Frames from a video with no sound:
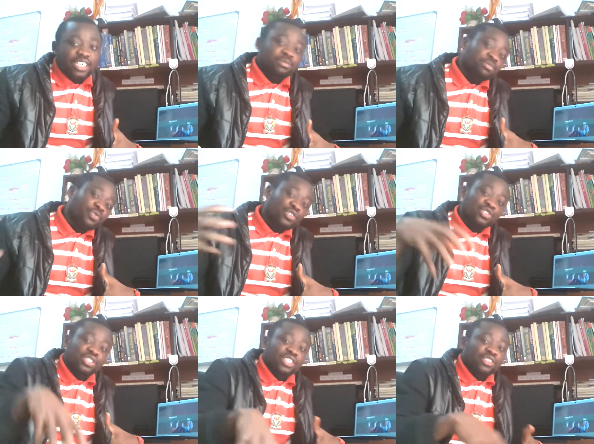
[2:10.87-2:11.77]
and before
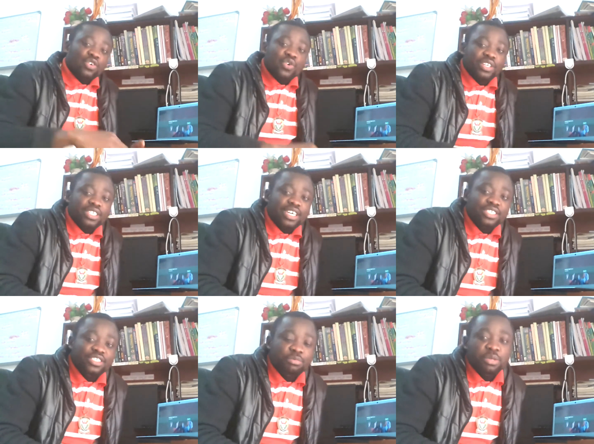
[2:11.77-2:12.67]
you can go and
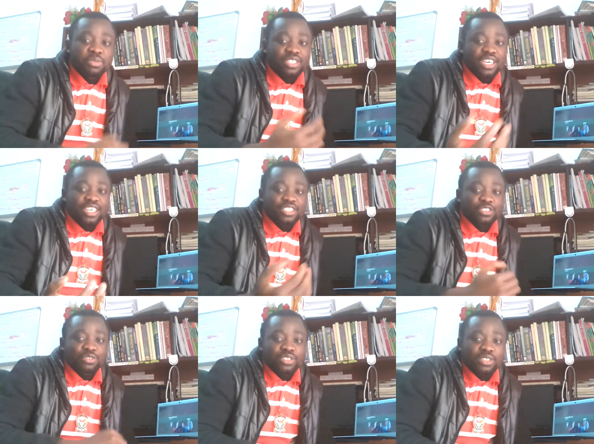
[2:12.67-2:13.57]
answer, maybe they ask
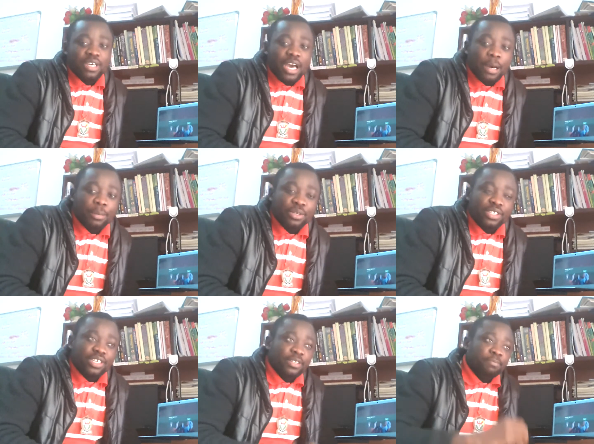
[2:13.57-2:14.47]
you about
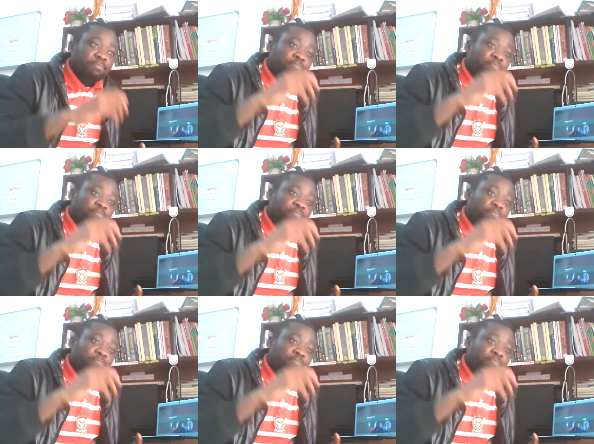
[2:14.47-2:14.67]
the